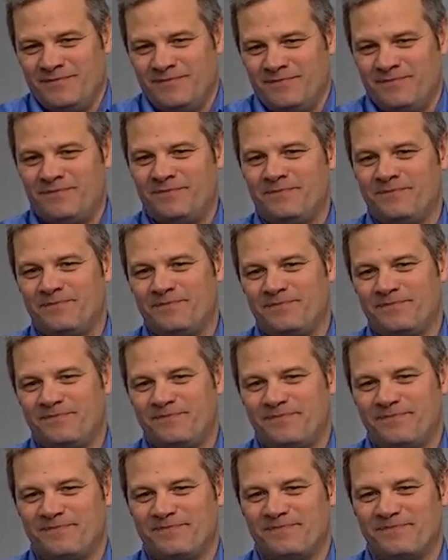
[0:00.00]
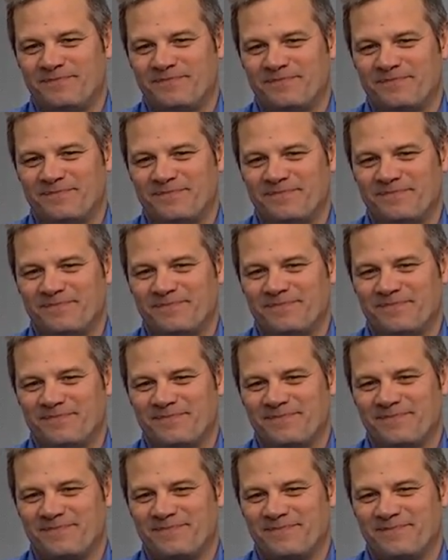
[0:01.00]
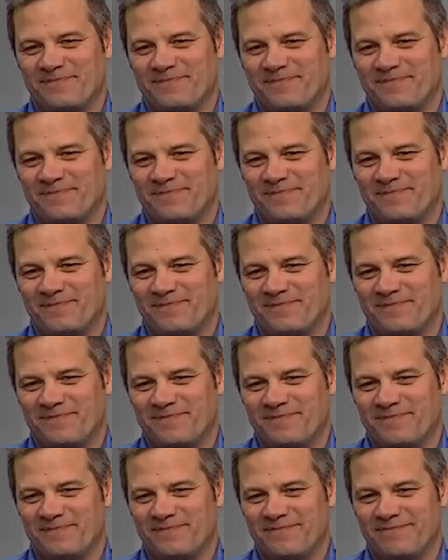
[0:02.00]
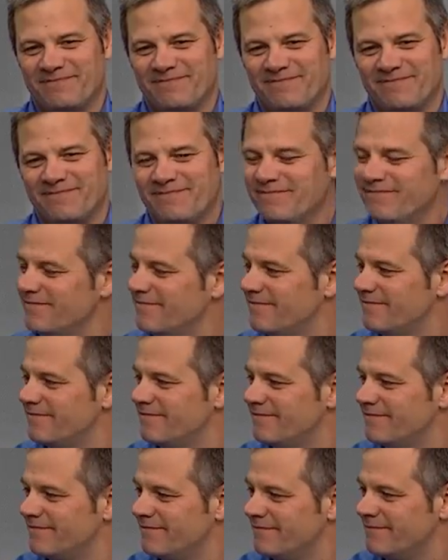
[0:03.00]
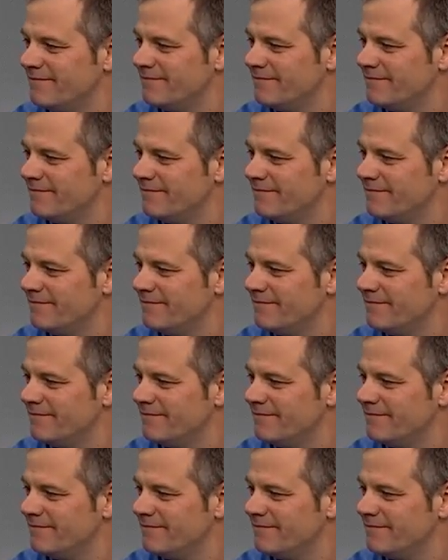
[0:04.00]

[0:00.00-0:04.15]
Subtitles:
(not speaking)